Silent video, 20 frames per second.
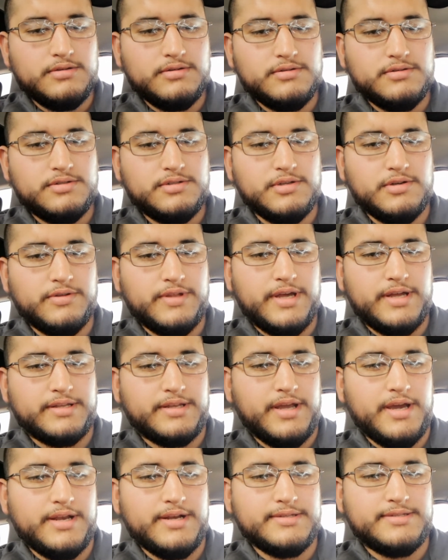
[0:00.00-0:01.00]
So that
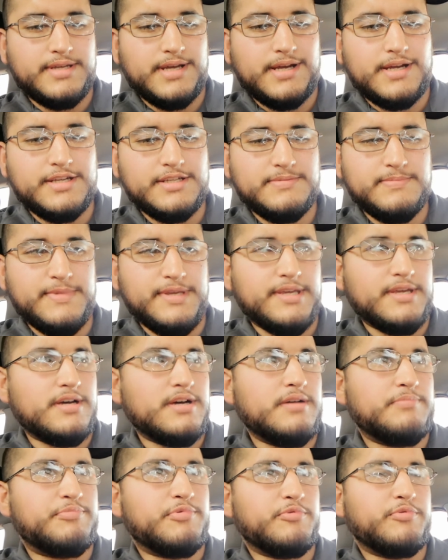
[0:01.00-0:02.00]
kind of ties me
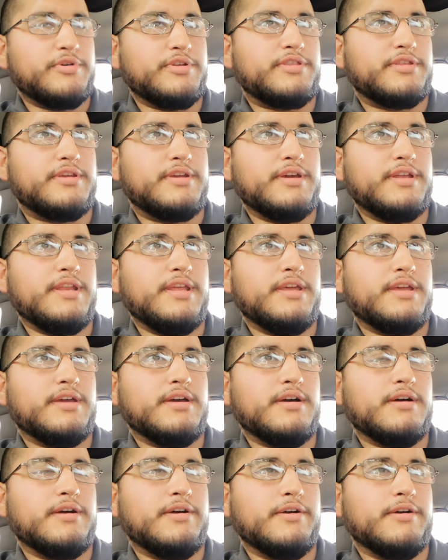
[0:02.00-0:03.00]
up with getting
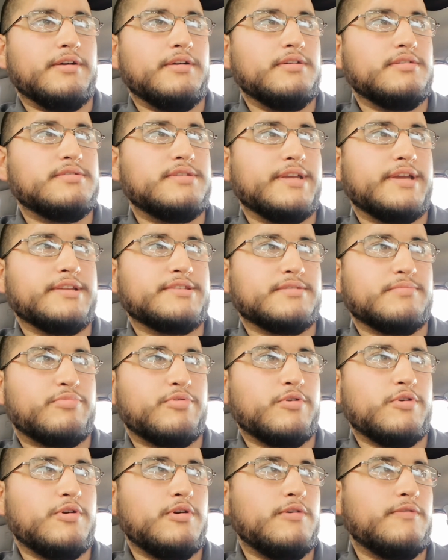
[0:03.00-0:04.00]
tickets
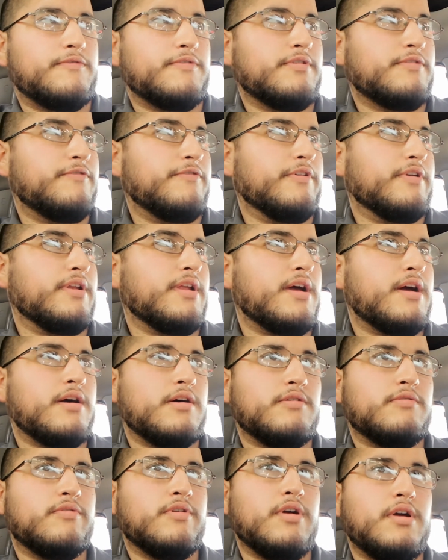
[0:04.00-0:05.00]
approved for
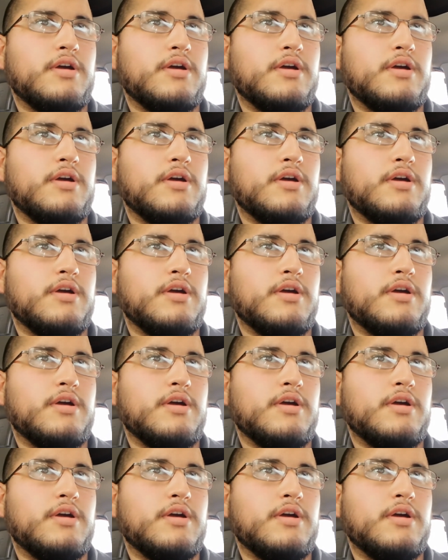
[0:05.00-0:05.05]
now.